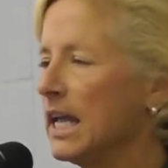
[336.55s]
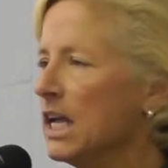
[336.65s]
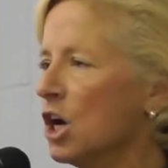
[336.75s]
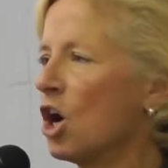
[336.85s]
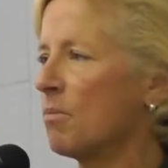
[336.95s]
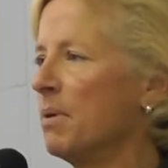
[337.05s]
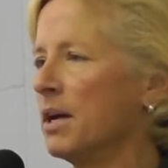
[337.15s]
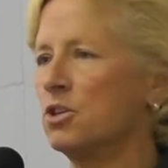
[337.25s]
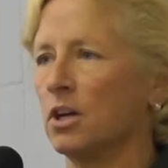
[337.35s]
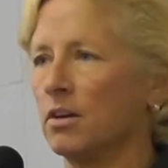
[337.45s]
In our
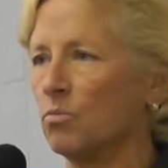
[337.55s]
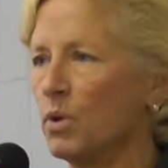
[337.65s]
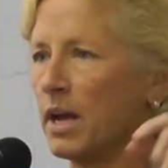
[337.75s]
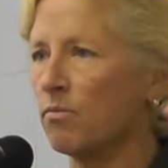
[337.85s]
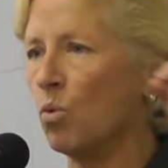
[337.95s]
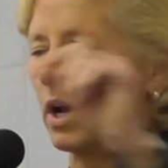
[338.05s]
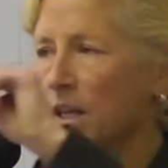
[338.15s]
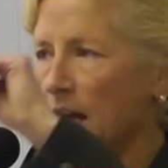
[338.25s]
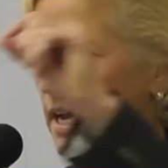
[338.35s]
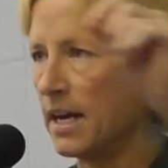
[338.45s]
budget, we have
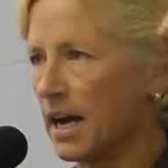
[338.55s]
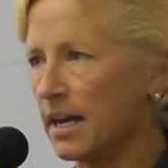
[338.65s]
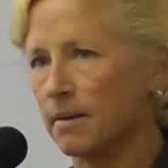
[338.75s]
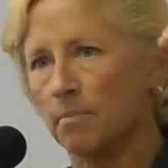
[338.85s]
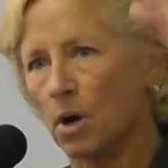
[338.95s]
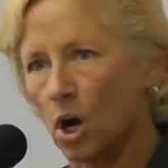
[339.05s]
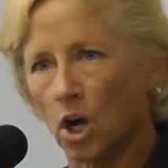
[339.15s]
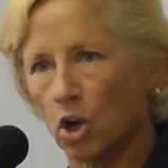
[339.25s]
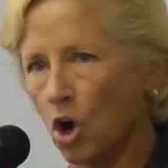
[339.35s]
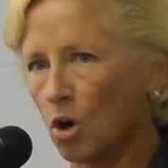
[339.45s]
one line item,
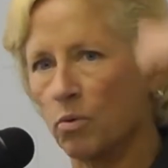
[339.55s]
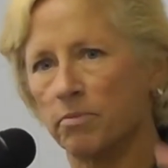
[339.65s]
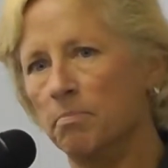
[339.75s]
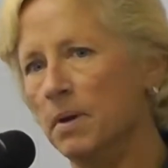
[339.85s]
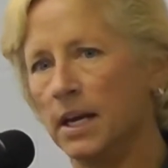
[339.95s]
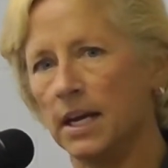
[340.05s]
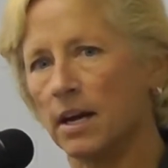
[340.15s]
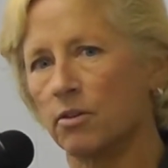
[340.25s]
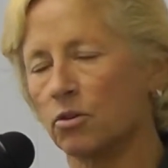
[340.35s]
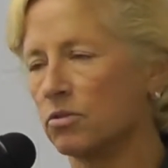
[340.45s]
along with many
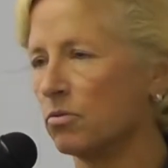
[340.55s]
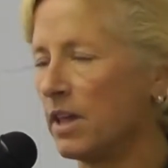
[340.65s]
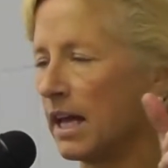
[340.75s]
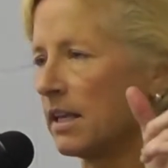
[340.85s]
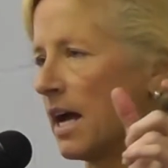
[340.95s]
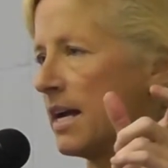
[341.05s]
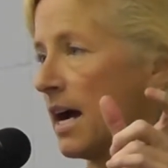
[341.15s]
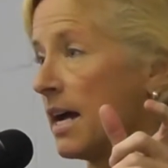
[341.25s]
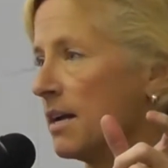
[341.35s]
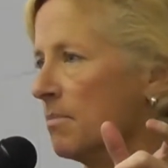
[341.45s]
others. That line
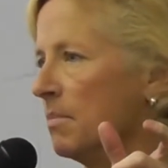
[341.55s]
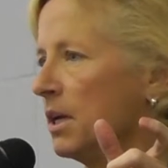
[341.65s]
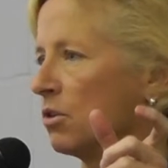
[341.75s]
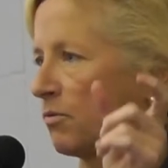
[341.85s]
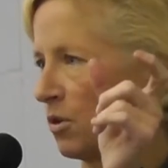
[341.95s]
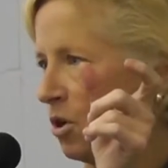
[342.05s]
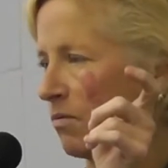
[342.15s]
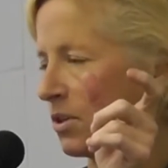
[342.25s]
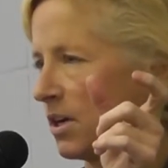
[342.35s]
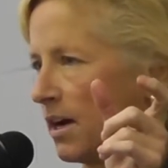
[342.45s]
item is for
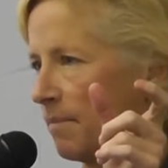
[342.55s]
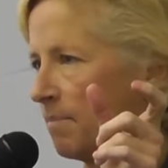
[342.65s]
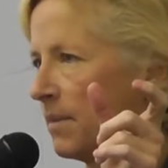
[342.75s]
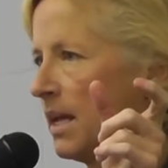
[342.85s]
overtime.